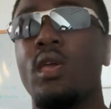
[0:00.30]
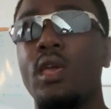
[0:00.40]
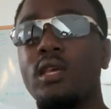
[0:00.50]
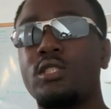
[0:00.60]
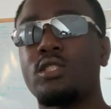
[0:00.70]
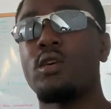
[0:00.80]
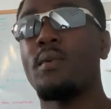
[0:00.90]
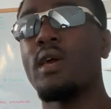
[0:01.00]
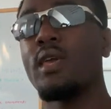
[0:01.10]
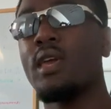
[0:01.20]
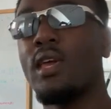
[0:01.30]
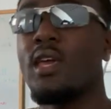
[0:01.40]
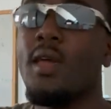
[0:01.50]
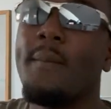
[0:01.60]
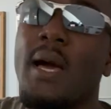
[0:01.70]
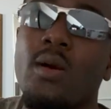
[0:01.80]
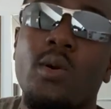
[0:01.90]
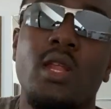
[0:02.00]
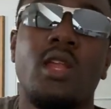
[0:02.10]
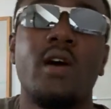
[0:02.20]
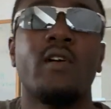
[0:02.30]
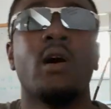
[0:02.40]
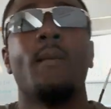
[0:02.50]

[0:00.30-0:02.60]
This is your boy KK back with another